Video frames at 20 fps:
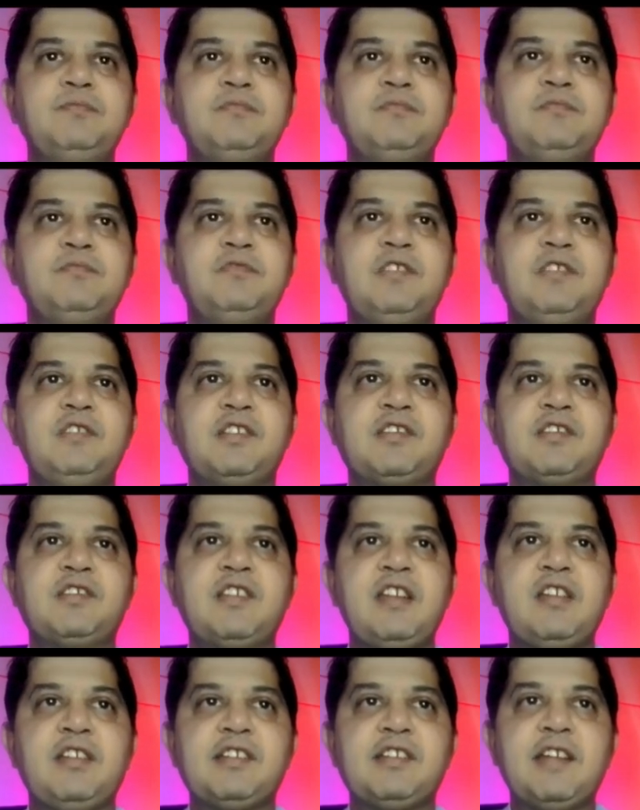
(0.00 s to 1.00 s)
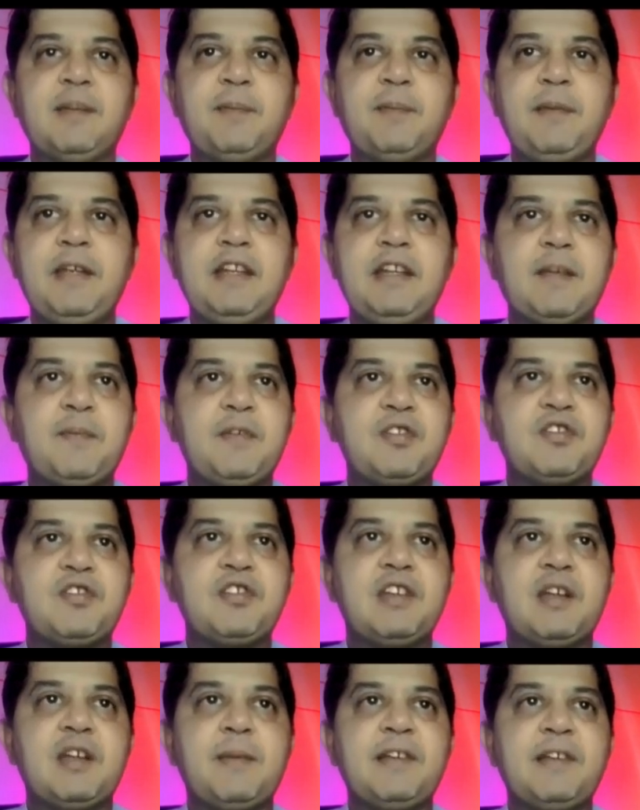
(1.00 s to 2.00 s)
Just click on this. Let me
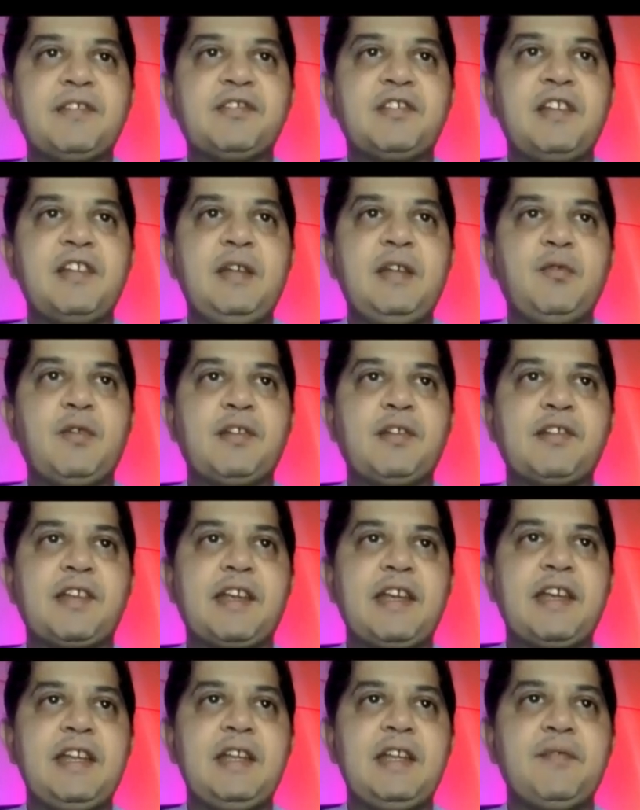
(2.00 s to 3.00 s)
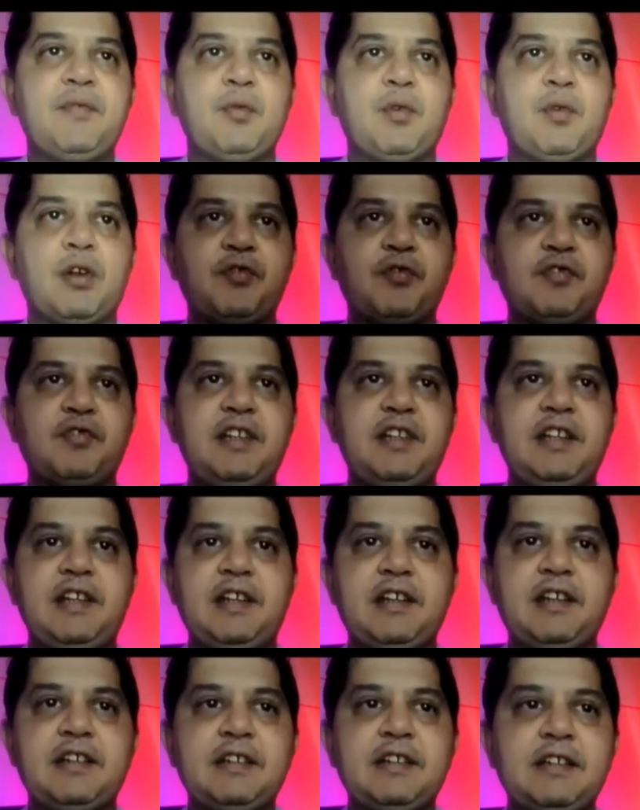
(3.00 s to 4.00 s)
share my screen once again if you want to see
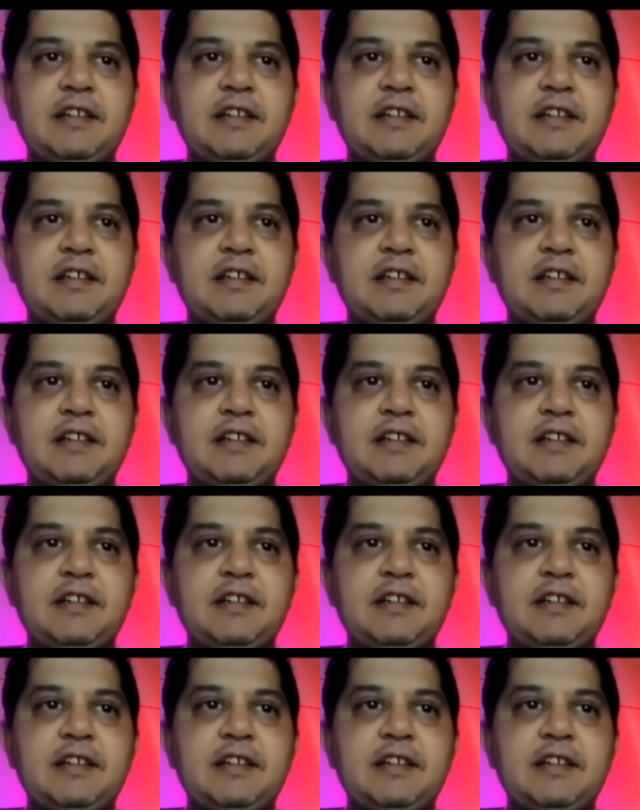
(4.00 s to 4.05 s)
it.